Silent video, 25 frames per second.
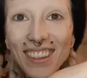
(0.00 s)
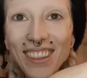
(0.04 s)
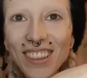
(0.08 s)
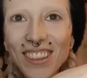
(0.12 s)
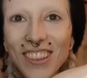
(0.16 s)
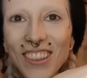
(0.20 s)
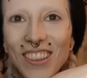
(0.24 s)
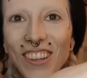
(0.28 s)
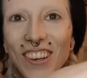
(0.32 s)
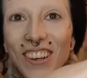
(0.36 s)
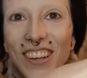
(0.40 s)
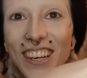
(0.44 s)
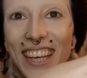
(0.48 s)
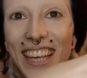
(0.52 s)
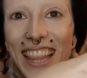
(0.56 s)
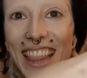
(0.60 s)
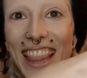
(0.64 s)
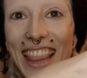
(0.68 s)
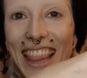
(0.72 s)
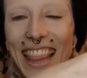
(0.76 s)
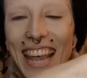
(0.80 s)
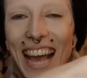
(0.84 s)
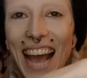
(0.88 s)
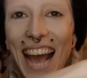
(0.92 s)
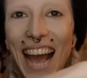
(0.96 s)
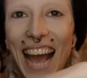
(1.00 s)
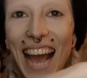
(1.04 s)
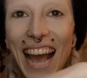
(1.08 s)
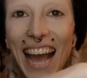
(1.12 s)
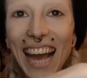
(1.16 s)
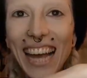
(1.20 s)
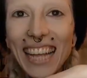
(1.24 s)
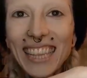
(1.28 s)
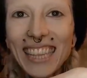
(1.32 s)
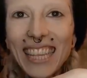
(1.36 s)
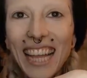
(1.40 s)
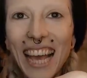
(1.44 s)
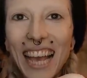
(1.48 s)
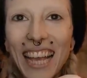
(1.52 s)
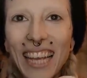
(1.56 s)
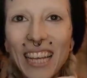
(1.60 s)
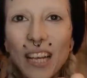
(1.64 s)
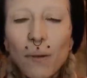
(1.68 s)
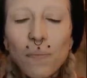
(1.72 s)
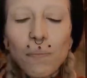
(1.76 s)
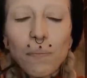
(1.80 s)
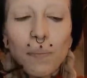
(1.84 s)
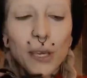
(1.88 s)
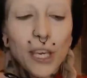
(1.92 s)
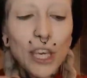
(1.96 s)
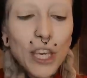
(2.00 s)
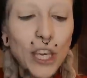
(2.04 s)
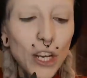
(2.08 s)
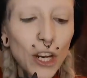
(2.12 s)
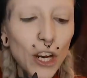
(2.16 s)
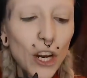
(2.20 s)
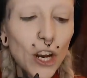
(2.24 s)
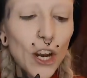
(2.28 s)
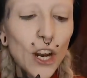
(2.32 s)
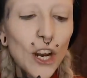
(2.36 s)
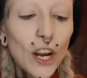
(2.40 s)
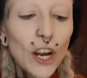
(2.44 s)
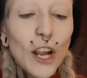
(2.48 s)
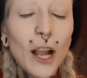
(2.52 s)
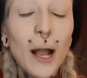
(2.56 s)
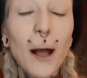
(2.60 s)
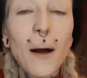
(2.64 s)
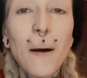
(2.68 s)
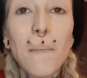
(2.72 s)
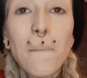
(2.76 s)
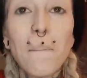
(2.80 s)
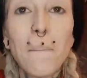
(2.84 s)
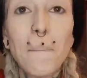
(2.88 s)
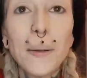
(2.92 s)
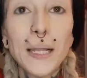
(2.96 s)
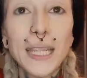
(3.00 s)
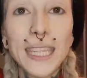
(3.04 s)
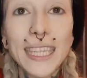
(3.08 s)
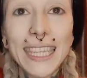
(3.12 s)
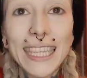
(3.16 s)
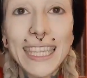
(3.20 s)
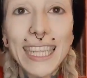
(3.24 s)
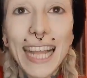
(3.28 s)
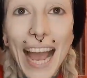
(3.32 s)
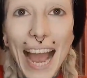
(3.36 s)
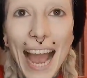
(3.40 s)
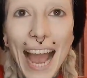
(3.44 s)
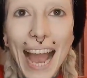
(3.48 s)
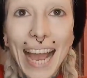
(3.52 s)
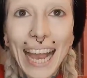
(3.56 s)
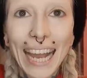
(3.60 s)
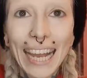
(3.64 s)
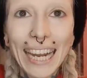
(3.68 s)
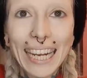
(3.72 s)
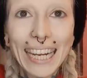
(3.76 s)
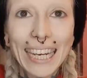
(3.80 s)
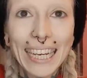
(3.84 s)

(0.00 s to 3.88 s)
Look at that, like pure black.